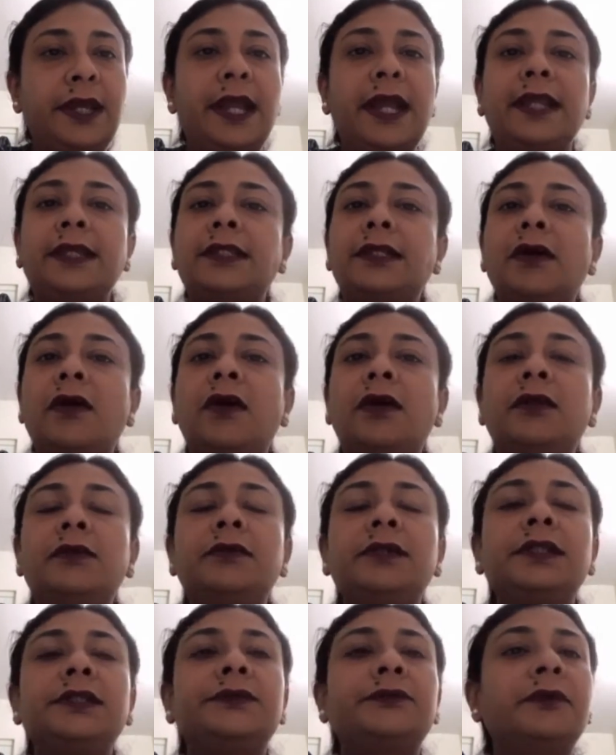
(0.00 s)
And
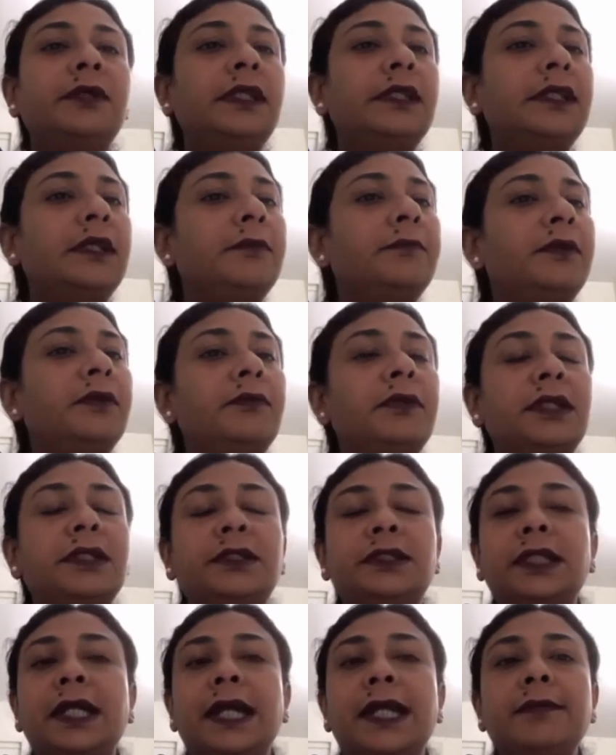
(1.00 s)
always welcome, you
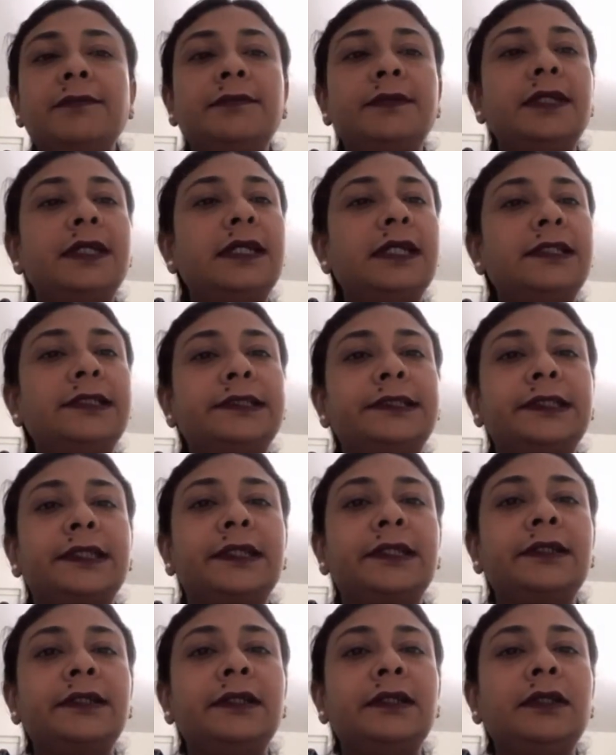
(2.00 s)
can type the
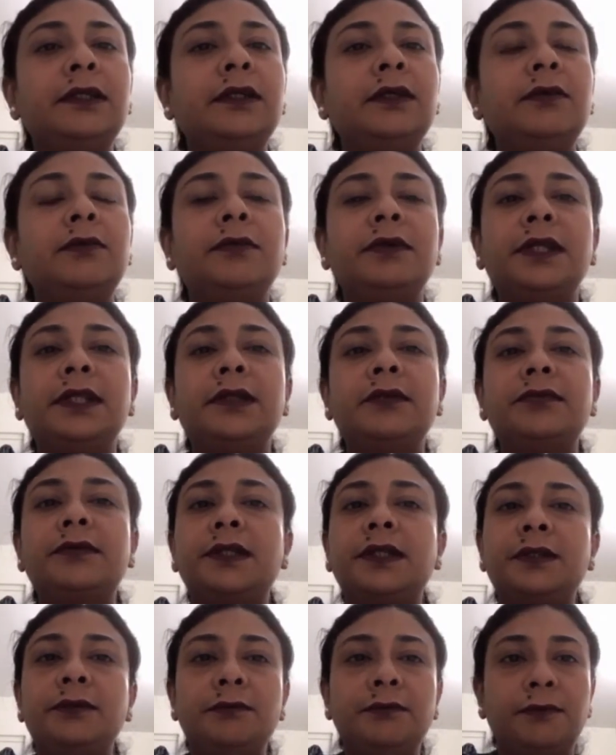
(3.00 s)
answer
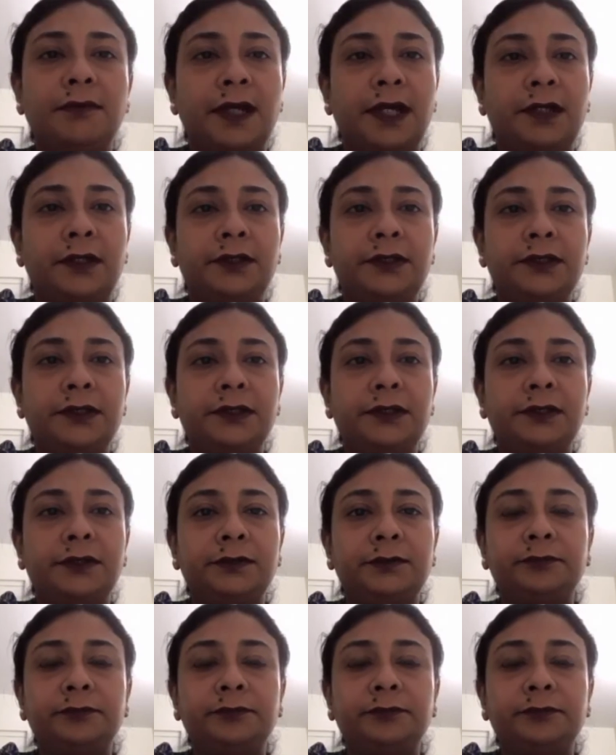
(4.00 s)
whenever you want.